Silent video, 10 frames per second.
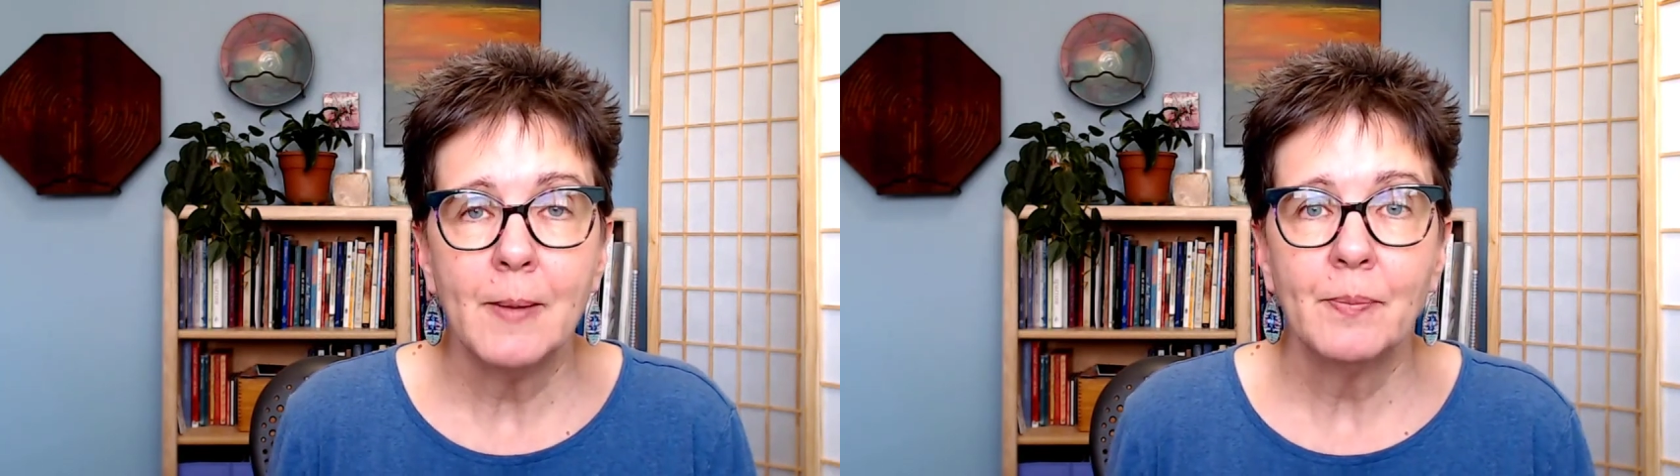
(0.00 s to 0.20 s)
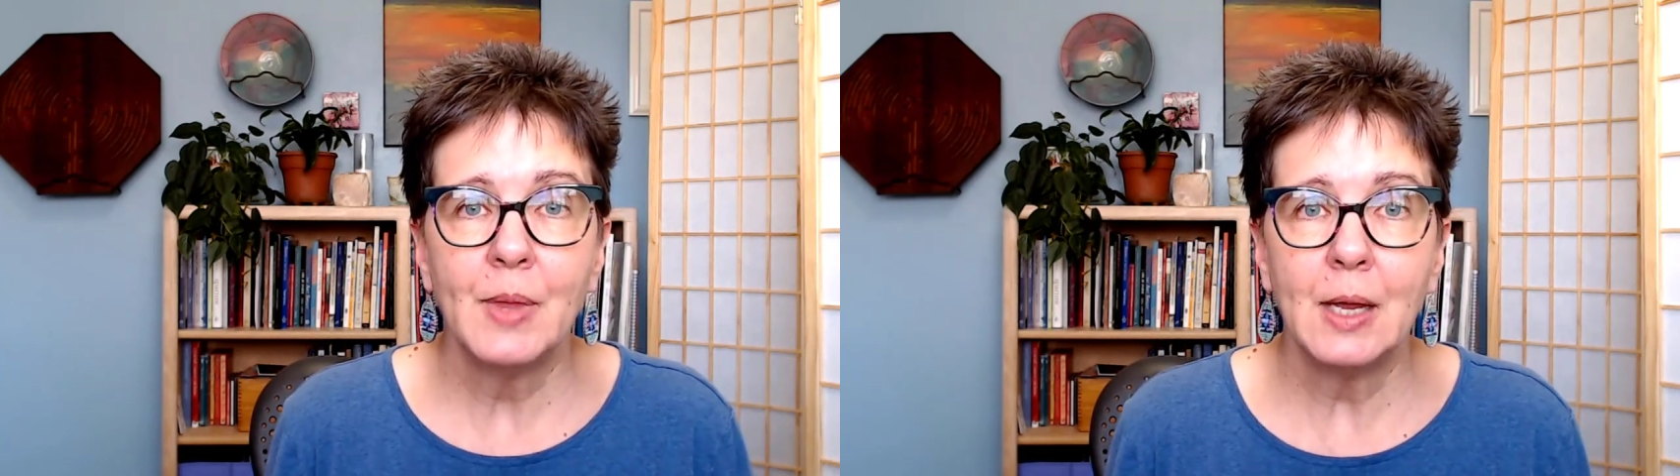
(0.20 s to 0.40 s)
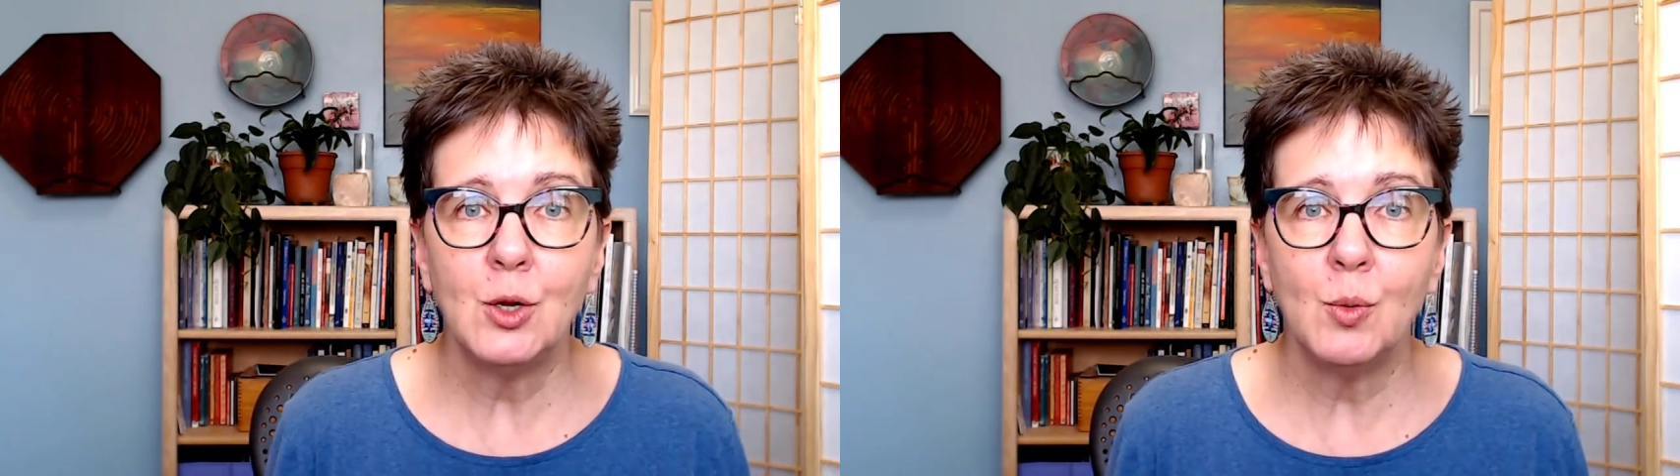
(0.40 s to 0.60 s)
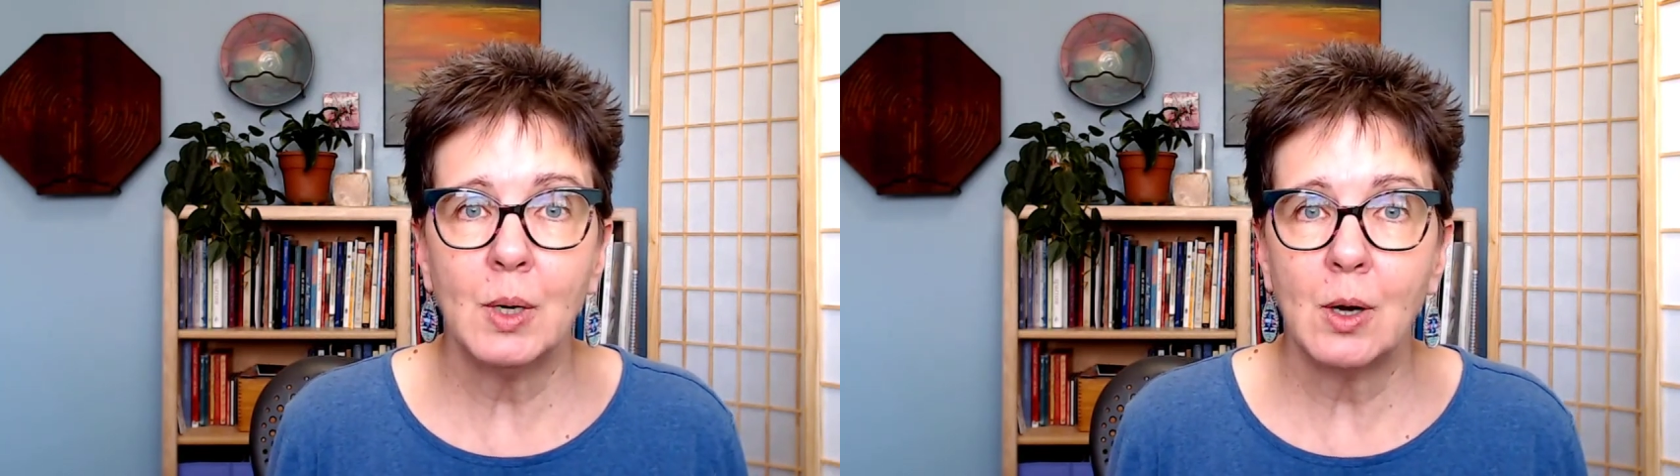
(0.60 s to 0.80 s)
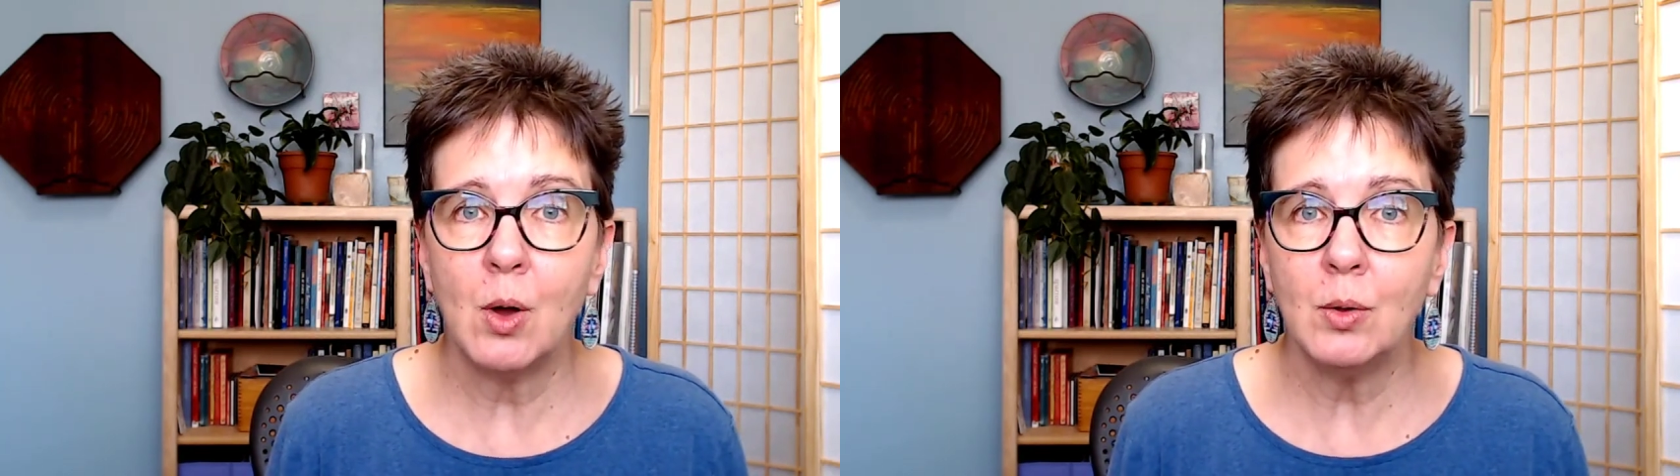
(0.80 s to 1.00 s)
that you
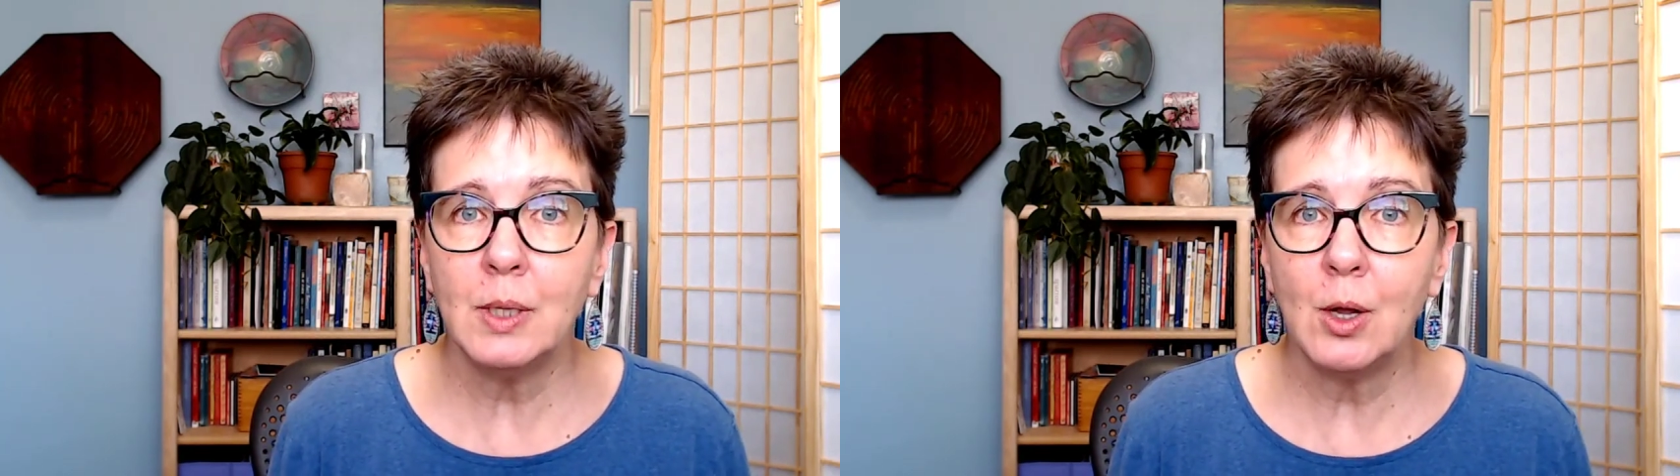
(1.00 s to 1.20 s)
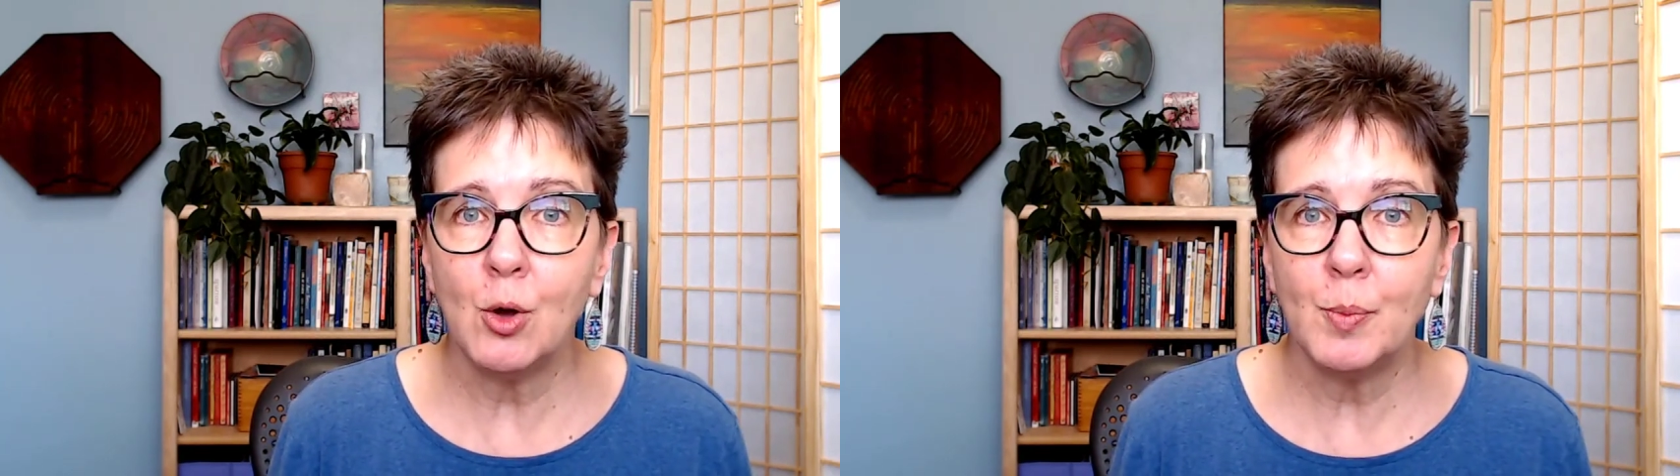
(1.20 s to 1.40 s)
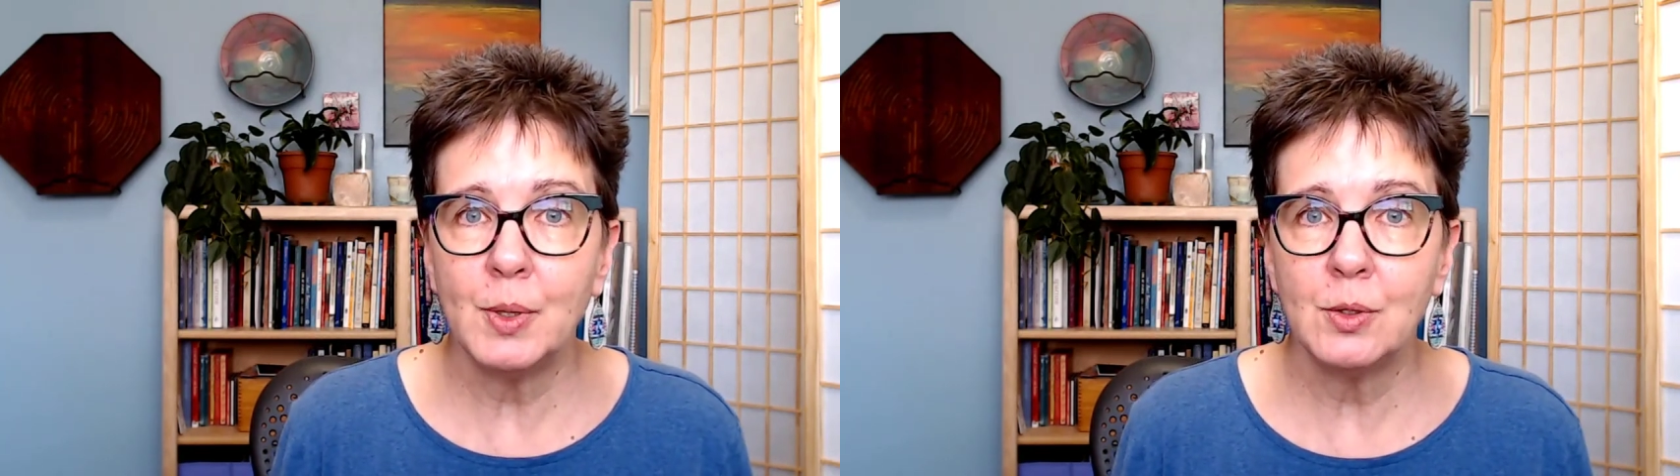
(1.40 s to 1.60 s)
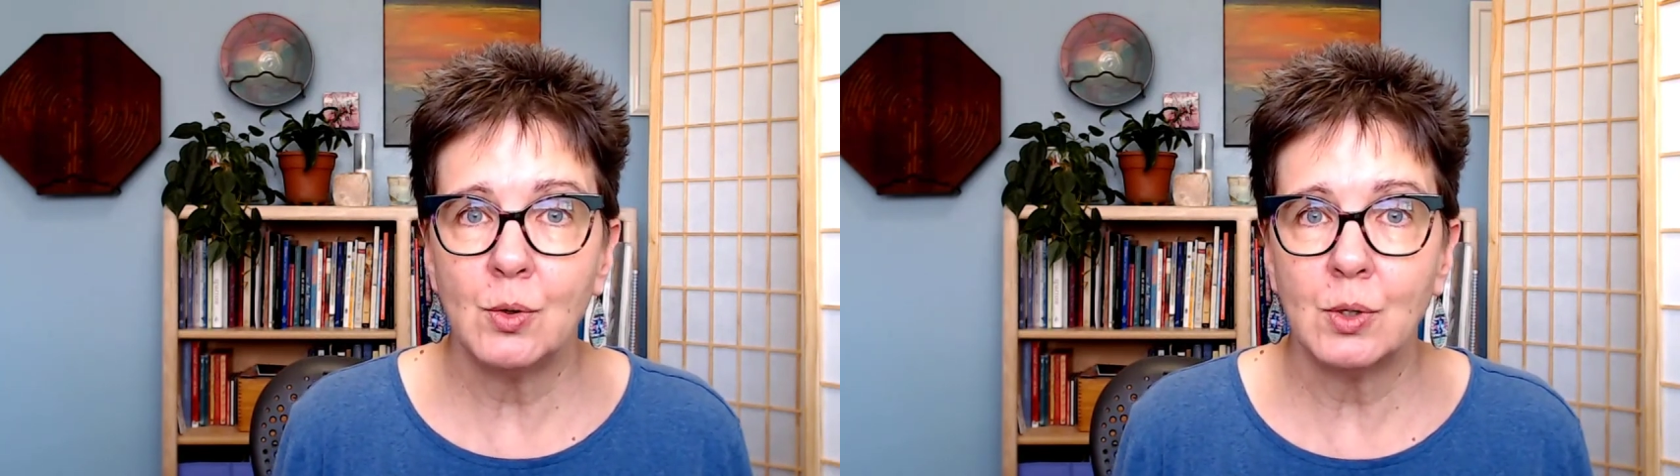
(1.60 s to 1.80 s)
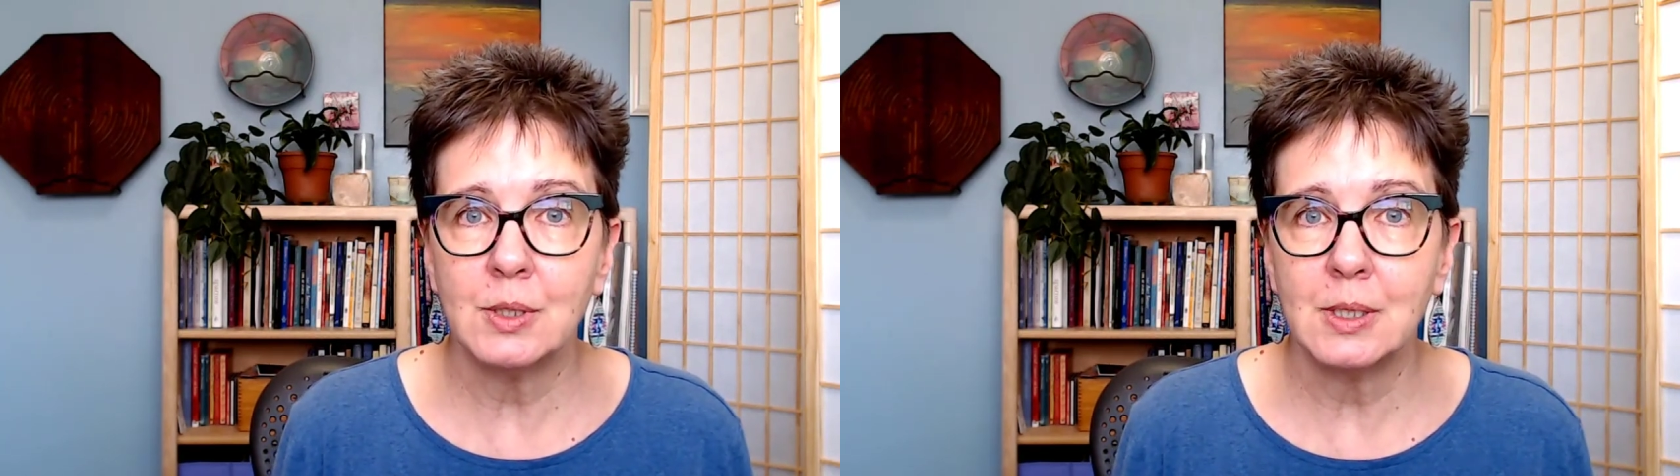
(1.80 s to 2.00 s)
want to only open the doors